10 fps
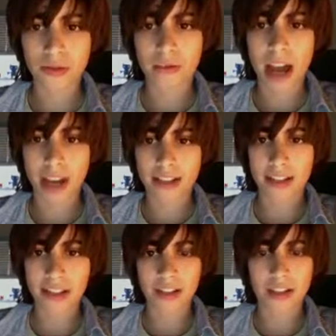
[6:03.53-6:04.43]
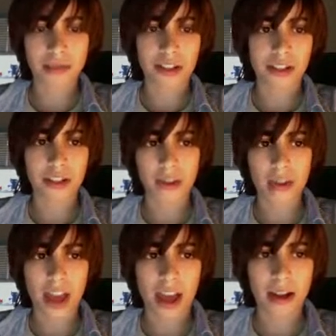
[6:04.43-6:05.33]
I suggest definitely
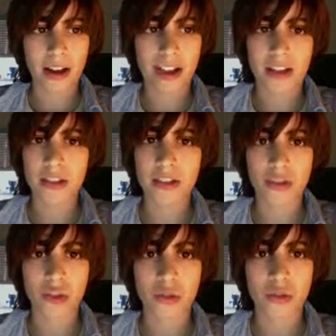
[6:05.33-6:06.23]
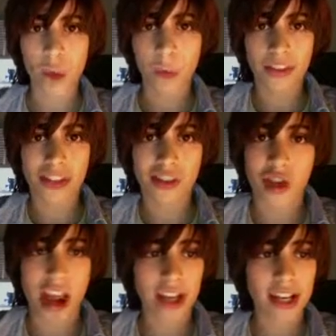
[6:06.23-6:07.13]
doing that unless you don't want that
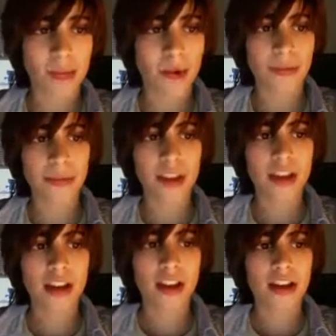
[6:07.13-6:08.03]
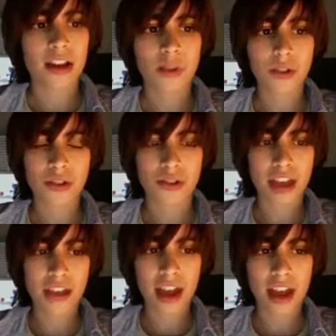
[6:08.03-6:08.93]
track anymore. Once you
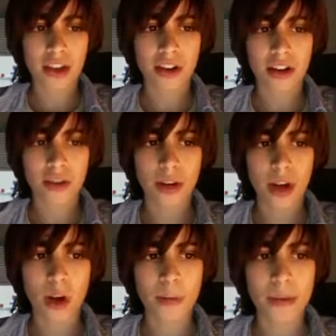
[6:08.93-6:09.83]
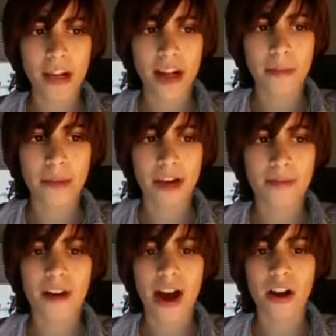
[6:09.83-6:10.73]
take that, you're going to want to open it up in a
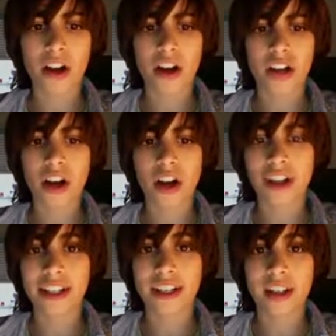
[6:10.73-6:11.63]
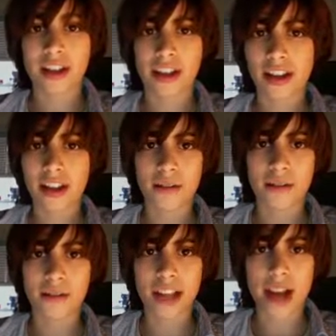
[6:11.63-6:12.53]
file called a
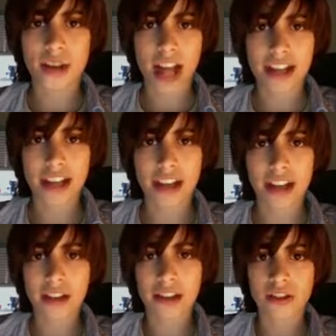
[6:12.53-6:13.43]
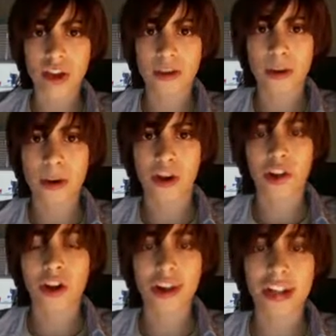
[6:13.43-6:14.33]
sound editing software
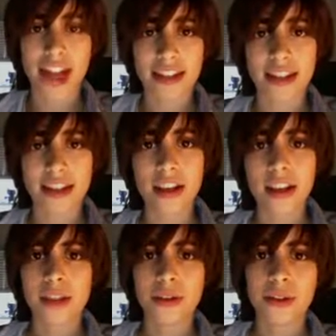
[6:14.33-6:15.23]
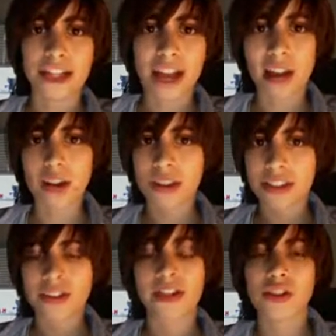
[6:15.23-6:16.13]
called Audacity. You can download
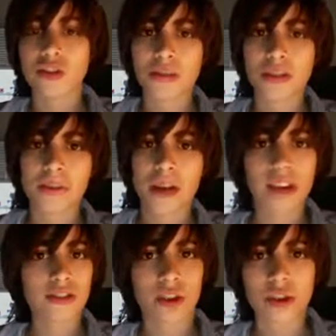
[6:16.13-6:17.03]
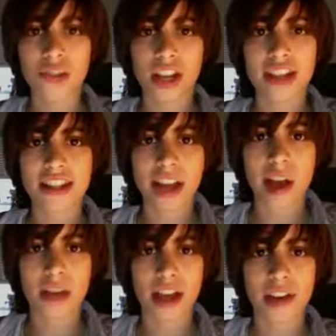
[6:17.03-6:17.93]
this in the description box or use any
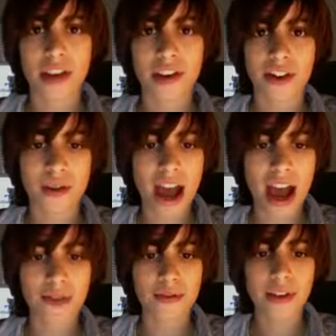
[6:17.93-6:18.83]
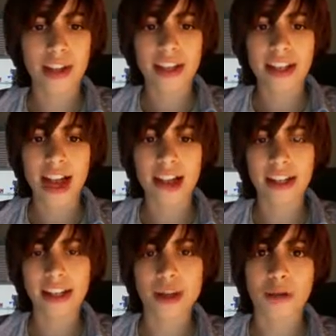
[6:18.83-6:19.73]
sound editor you have to
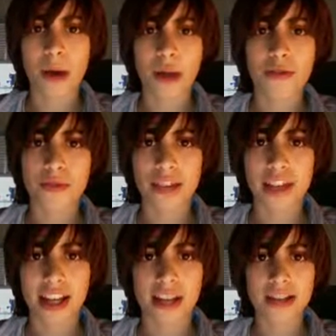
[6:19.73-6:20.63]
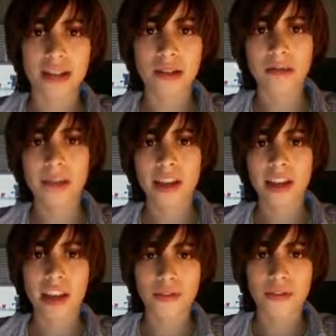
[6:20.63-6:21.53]
edit it to about 3 seconds.
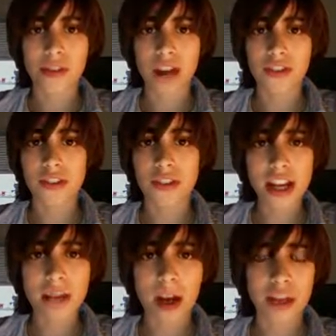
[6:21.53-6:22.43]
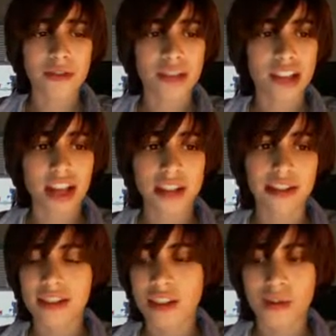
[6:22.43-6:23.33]
If your file is already about 3
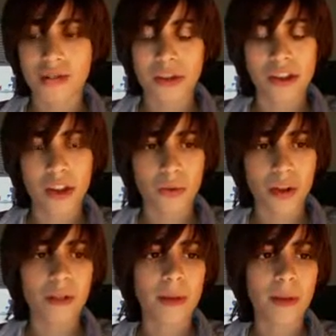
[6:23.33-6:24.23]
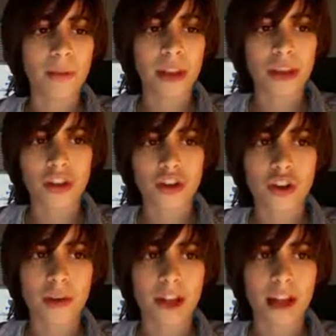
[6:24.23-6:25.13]
seconds, then you have nothing to worry about. Just
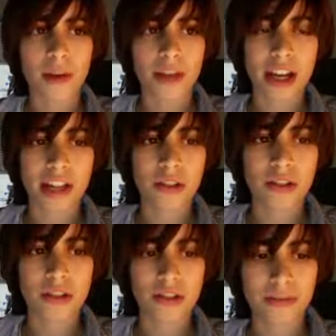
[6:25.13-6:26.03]
open it up with iTunes.